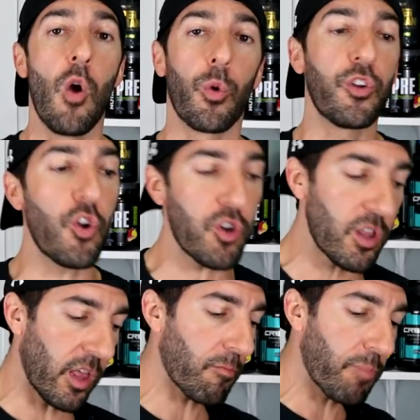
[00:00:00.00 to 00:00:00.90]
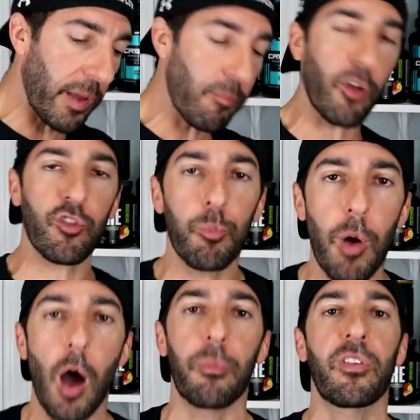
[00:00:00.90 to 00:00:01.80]
where you don't need like big muscle
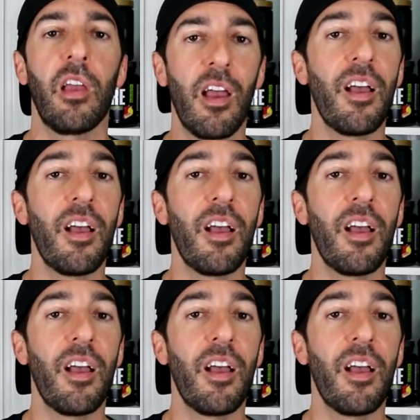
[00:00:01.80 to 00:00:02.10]
pumps,